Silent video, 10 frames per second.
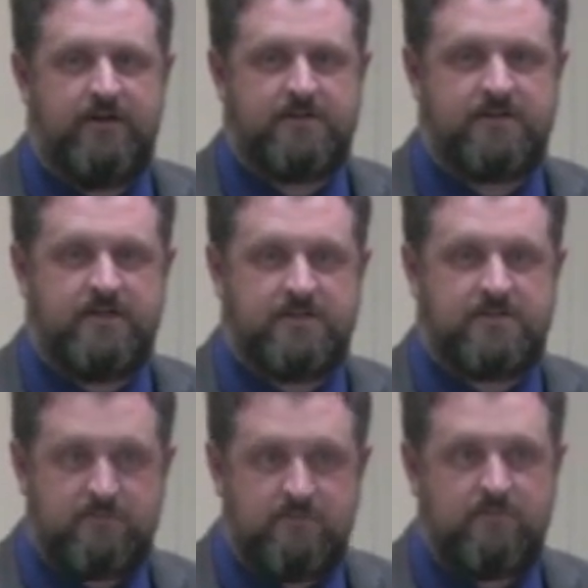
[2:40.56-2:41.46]
is,
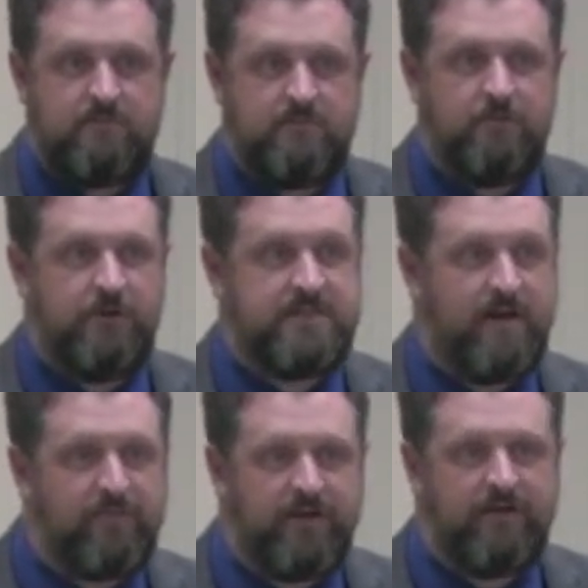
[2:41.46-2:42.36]
is really
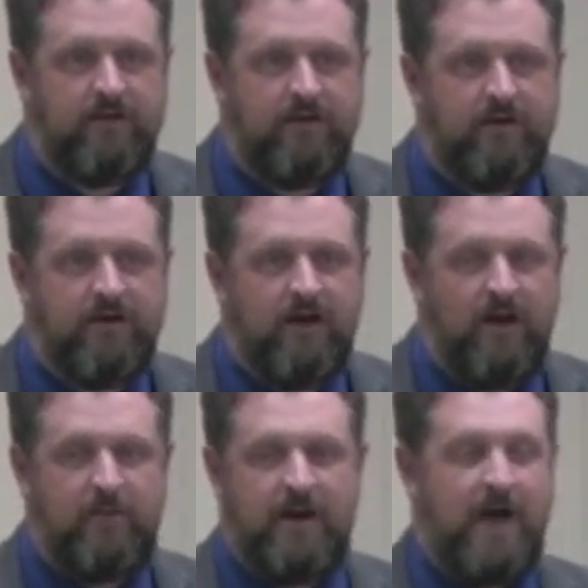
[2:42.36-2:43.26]
something. Yeah.
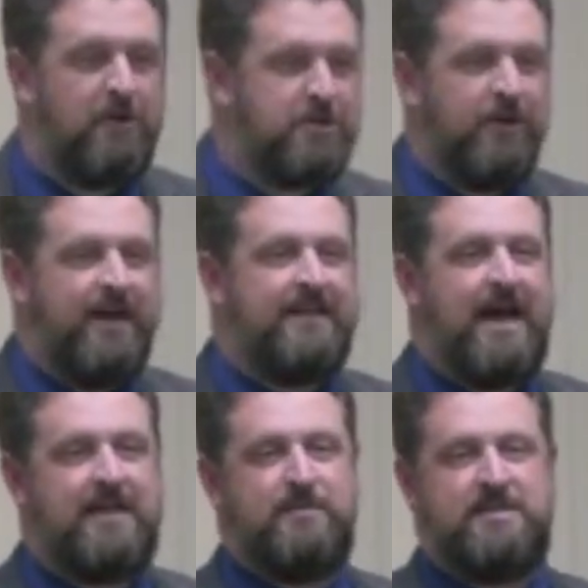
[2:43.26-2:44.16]
I mean, how would you like
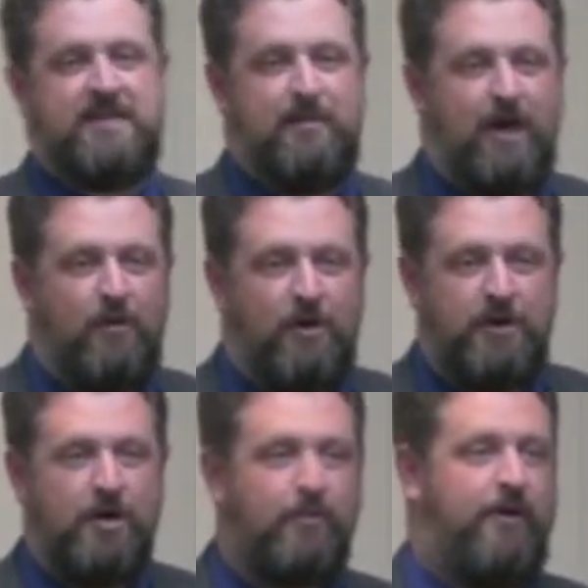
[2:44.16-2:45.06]
that to be said about one
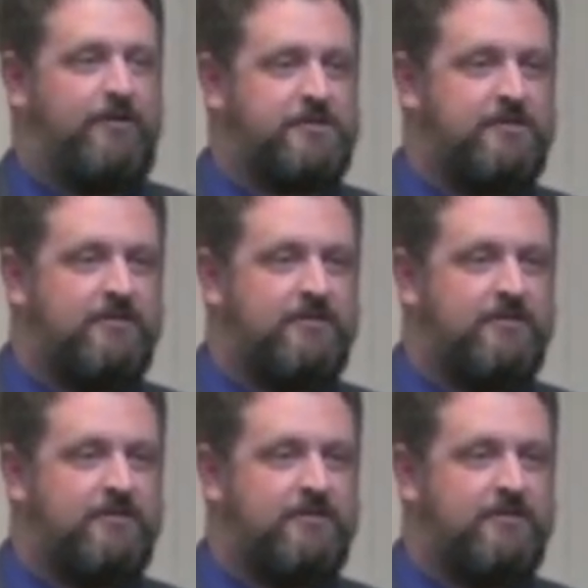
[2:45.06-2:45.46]
of your prayers?